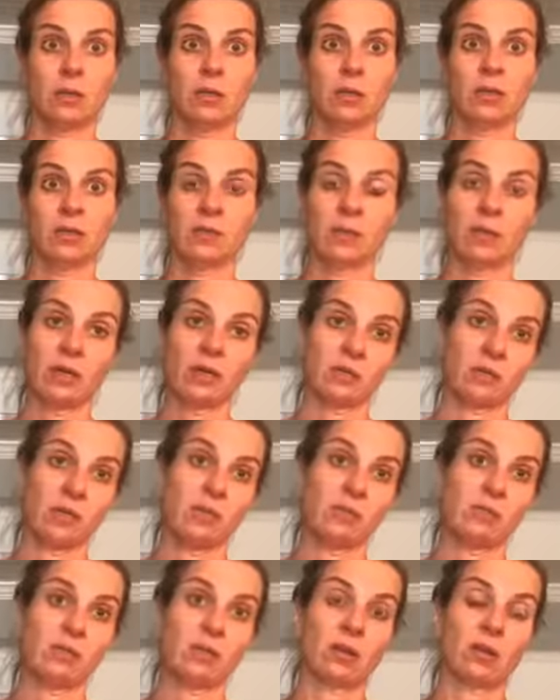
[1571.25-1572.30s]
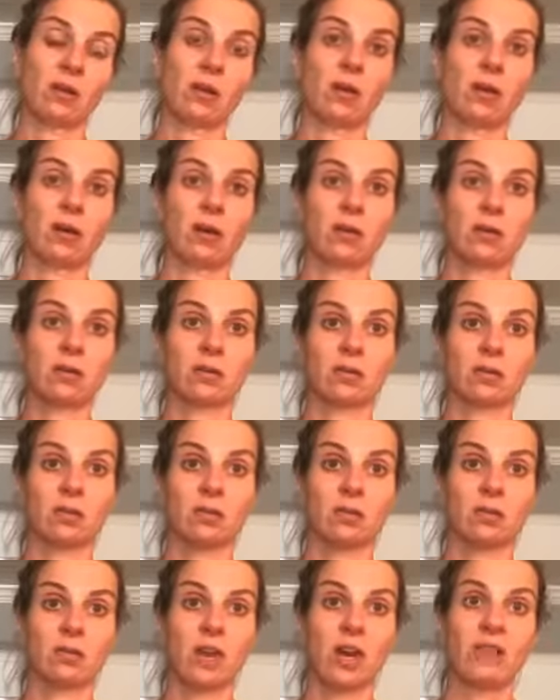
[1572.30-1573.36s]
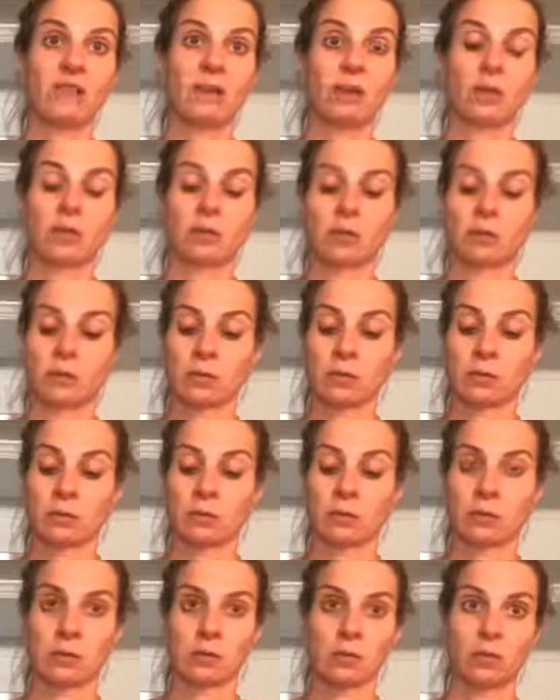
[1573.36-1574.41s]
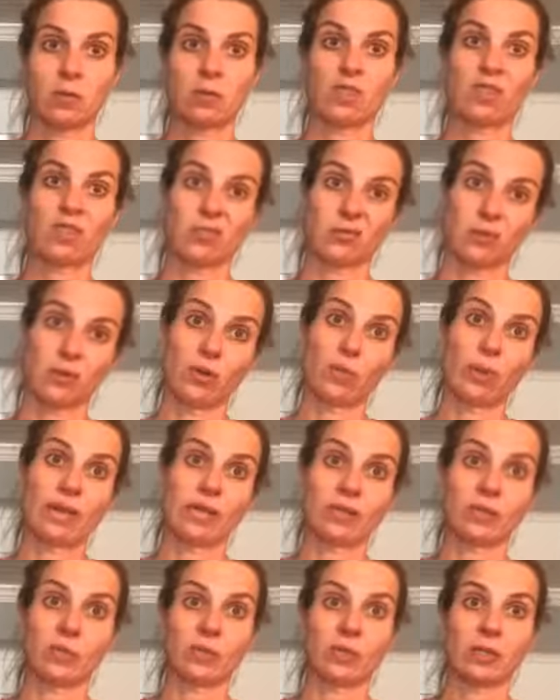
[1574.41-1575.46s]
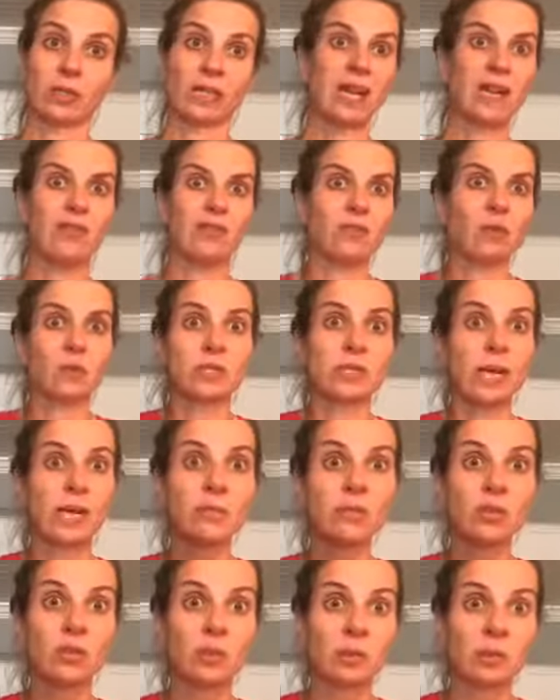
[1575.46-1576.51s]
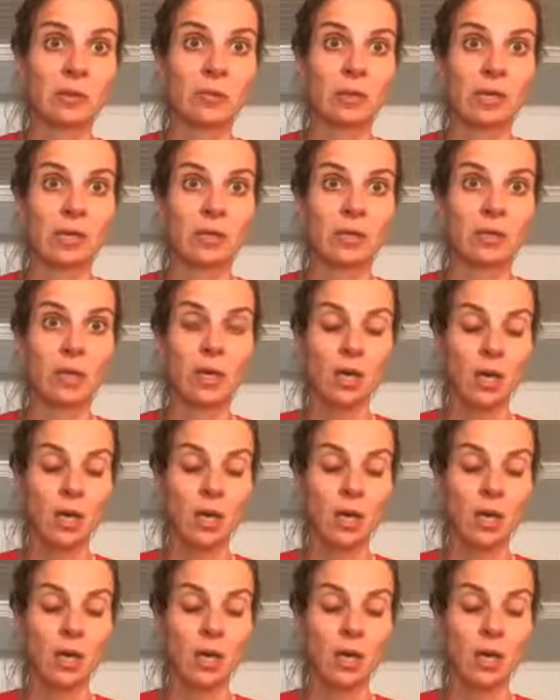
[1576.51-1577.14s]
Unless my husband has me in the car driving, which is a real possibility. I don't even know what time zone I'm going to be in.